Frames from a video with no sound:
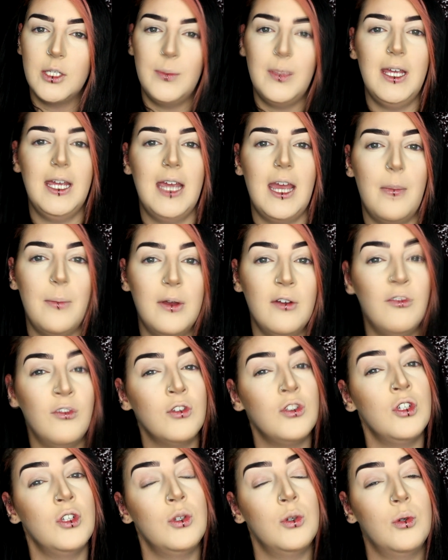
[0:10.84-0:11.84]
to be a bit of
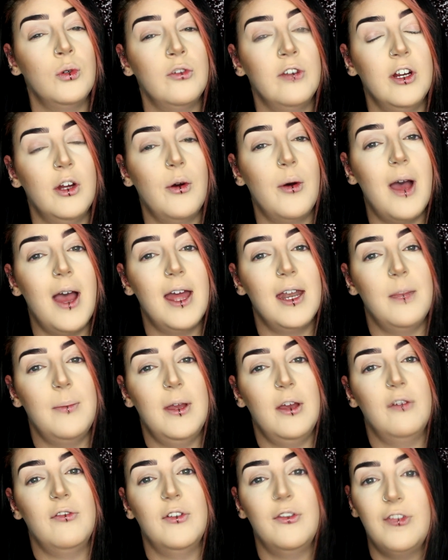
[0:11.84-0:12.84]
a tutorial and a
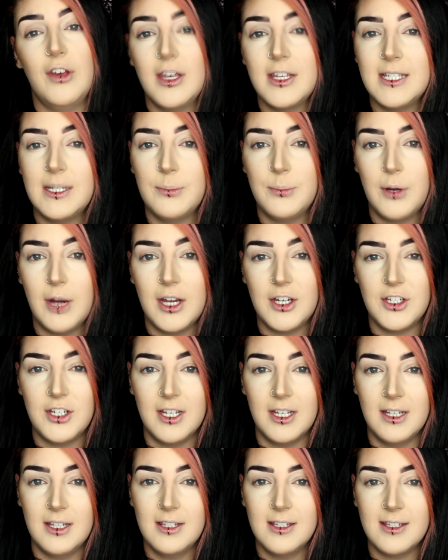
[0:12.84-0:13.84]
bit of a first
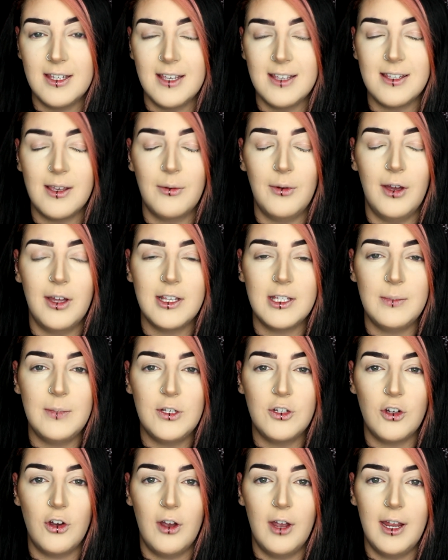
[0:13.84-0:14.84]
impressions, as I'm going to
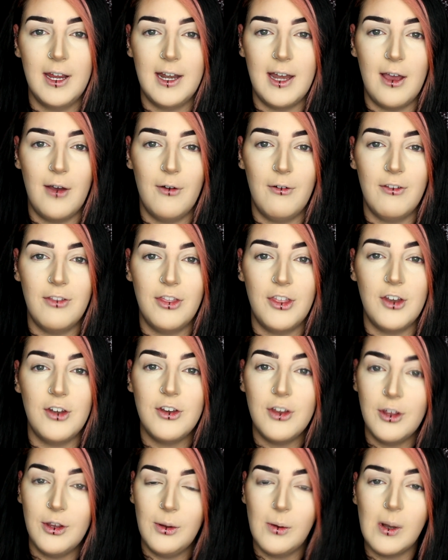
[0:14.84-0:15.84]
be trying out the
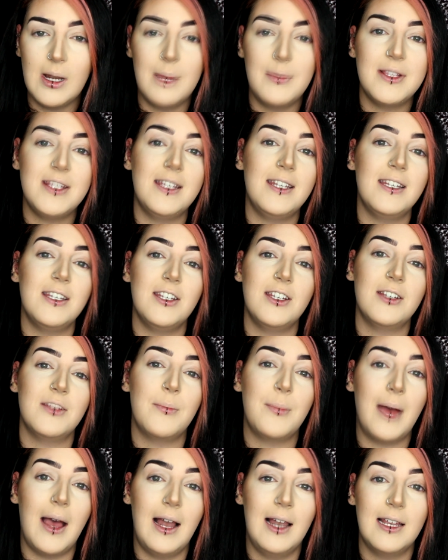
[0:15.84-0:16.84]
new limited
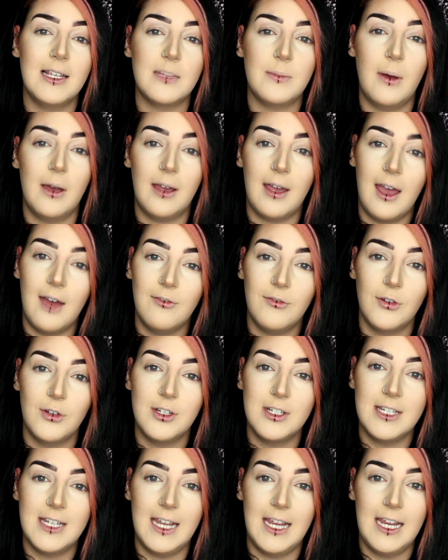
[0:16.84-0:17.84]
edition palettes by
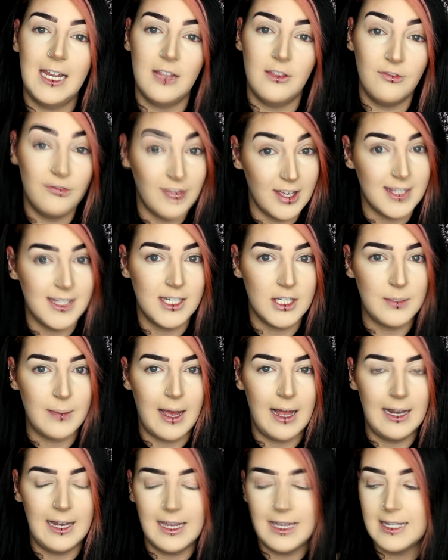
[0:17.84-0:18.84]
KVD, the Fetish
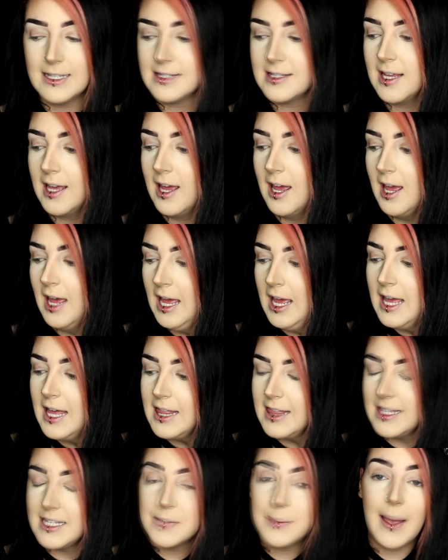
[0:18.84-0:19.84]
palettes.
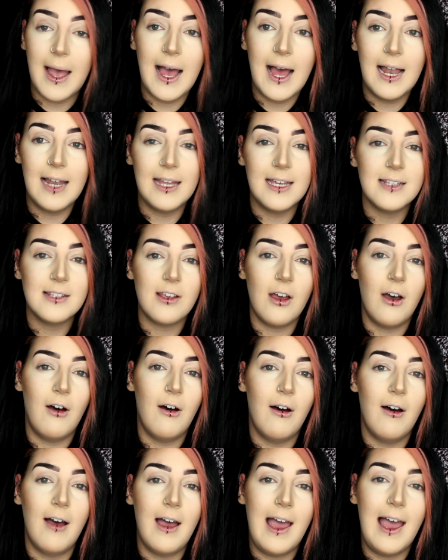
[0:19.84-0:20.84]
These palettes
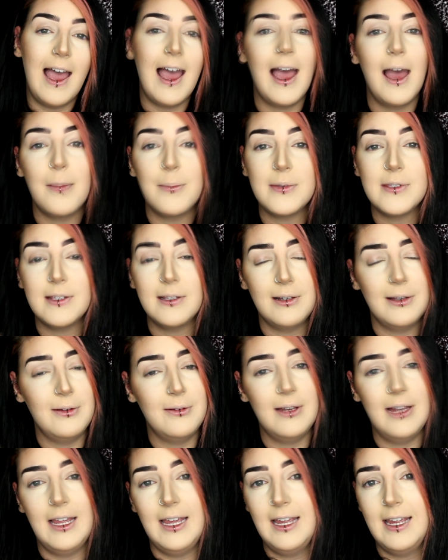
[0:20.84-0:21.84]
are
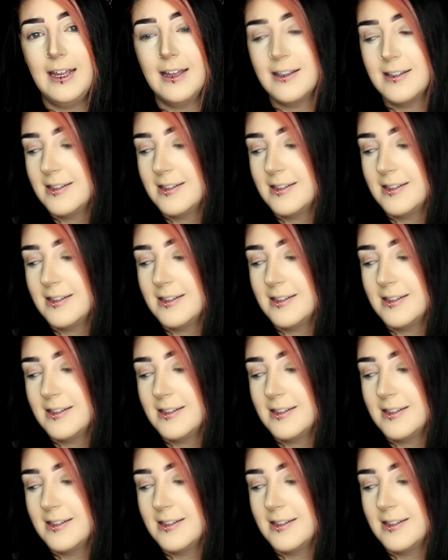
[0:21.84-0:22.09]
absolutely